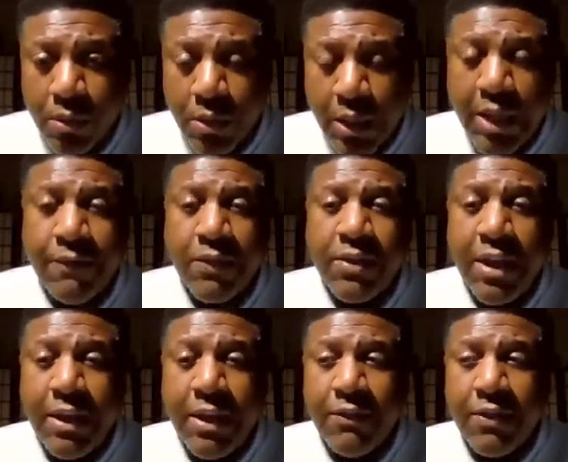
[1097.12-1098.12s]
Even
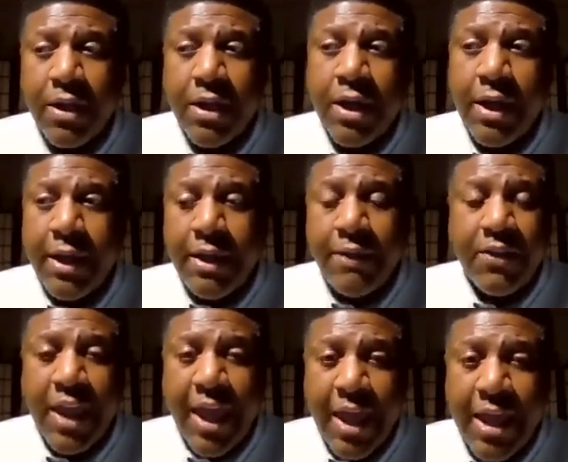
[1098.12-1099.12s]

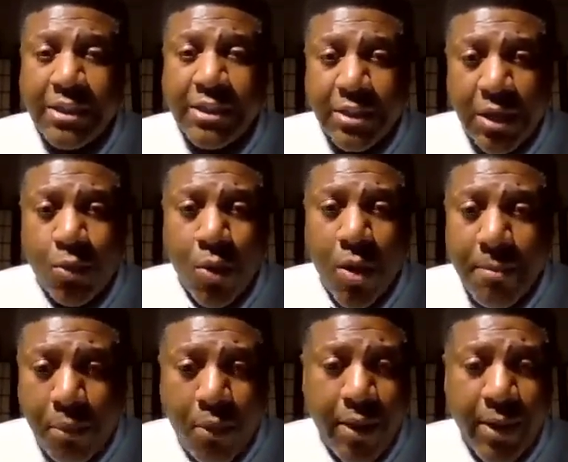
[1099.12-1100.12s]
Asians at one
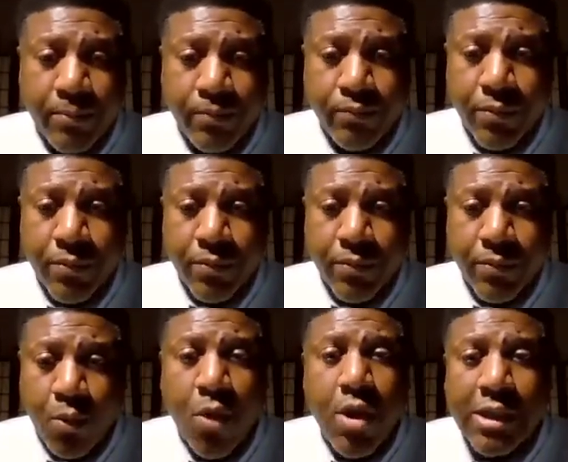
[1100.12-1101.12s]
point
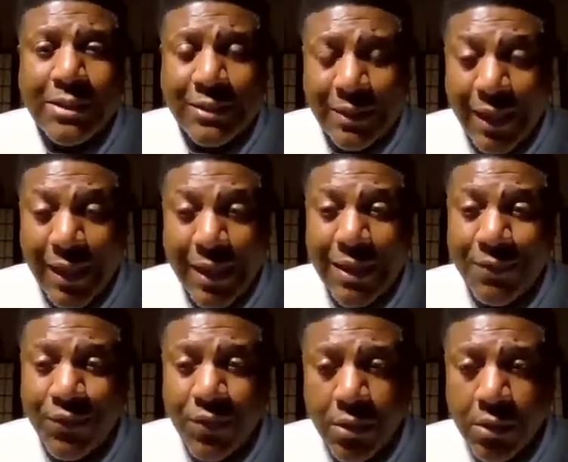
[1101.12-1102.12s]
were
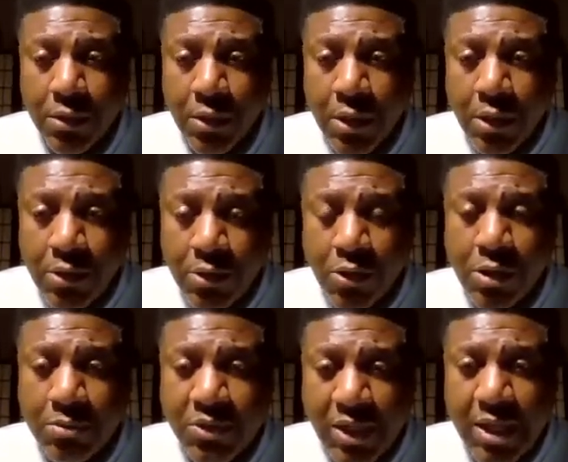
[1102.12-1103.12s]
enslaved. You know what I'm
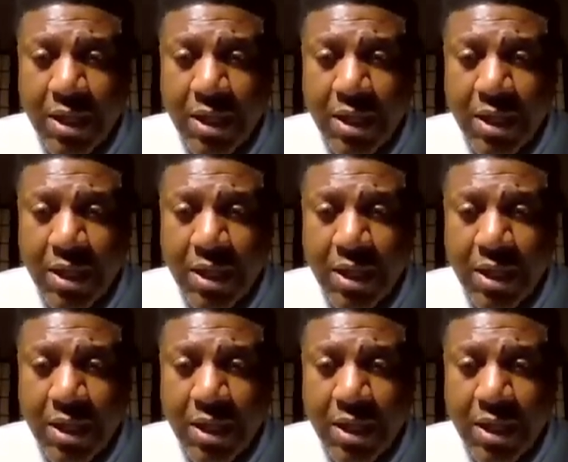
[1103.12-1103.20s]
saying?